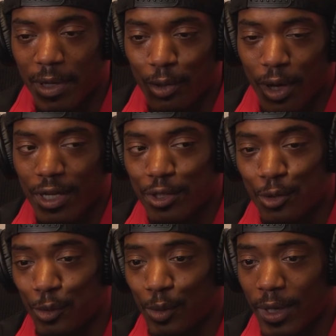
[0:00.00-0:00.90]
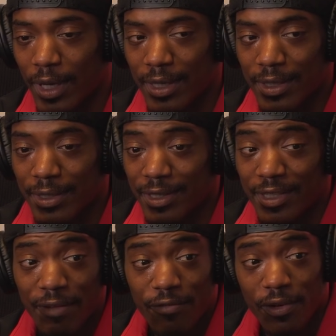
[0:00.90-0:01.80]
I know I can do
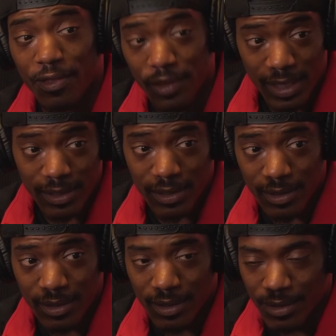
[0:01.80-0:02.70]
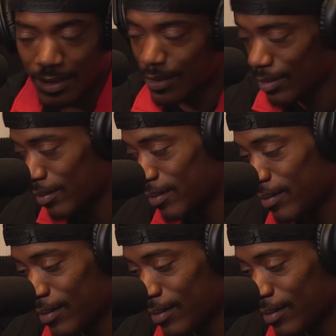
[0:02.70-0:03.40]
different things. So,